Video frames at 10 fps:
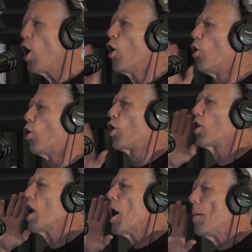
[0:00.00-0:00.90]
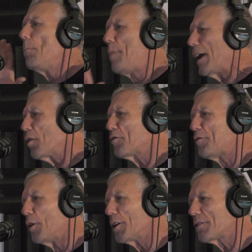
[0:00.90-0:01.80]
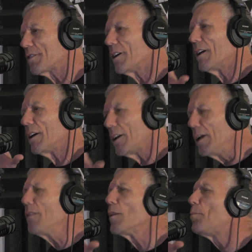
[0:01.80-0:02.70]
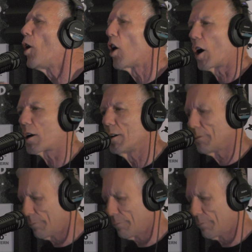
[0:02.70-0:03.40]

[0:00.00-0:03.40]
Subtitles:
or Barefoot in the Park?